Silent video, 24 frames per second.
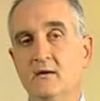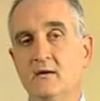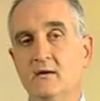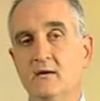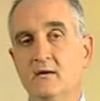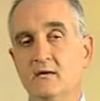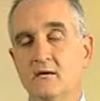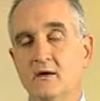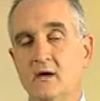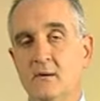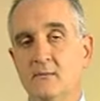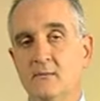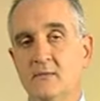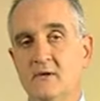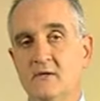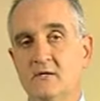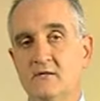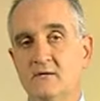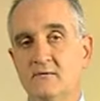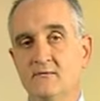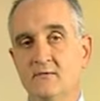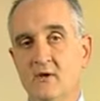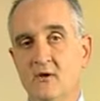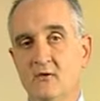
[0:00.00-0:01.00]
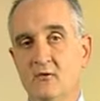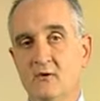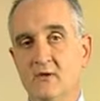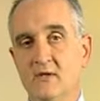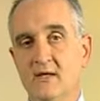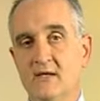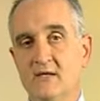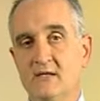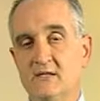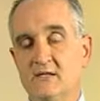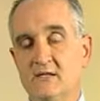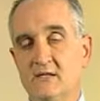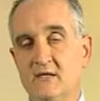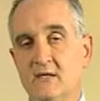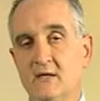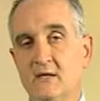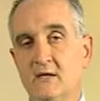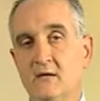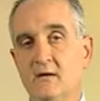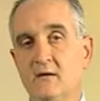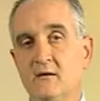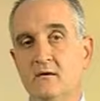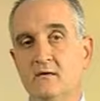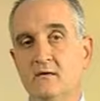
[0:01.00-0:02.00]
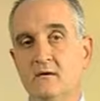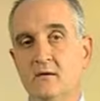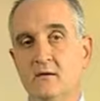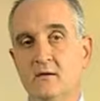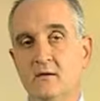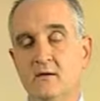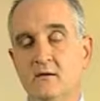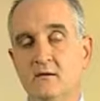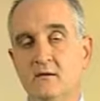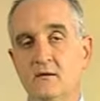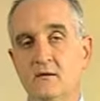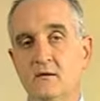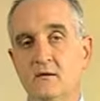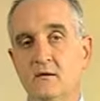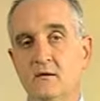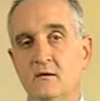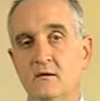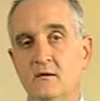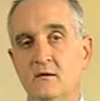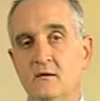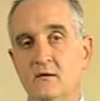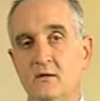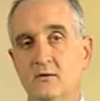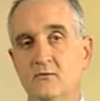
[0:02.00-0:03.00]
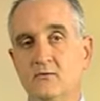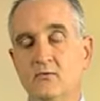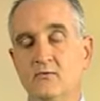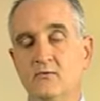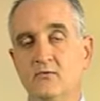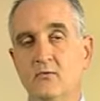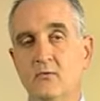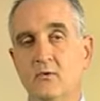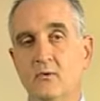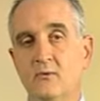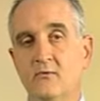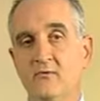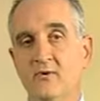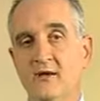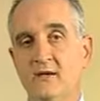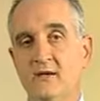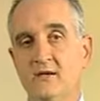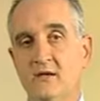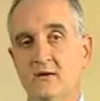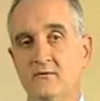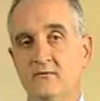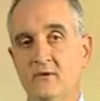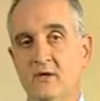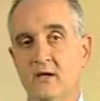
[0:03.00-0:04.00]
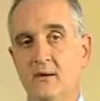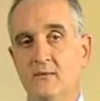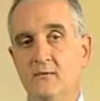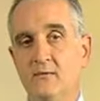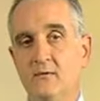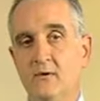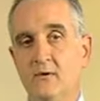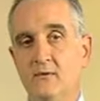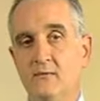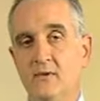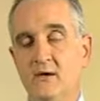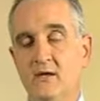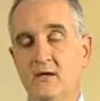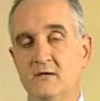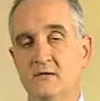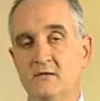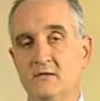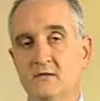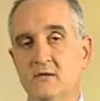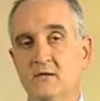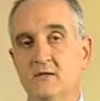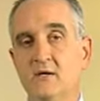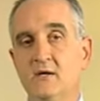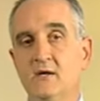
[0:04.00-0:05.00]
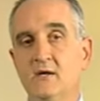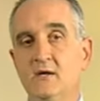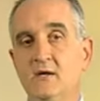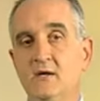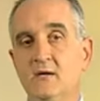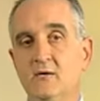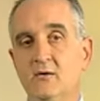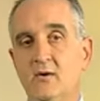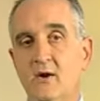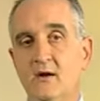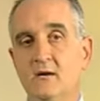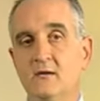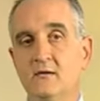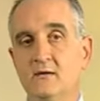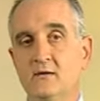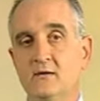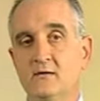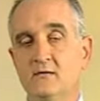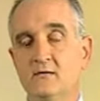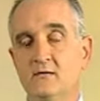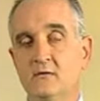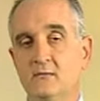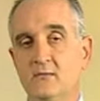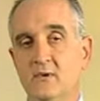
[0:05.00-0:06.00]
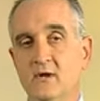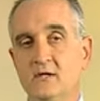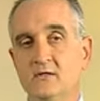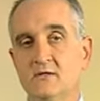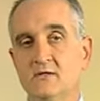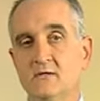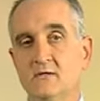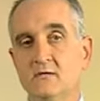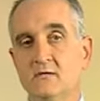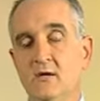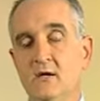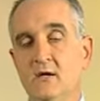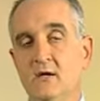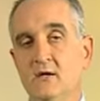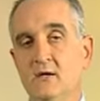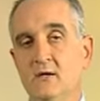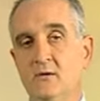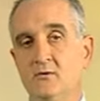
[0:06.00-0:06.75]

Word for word: a combination of local anesthetic and a liquid form of anti-inflammatory medicine directly into the muscle,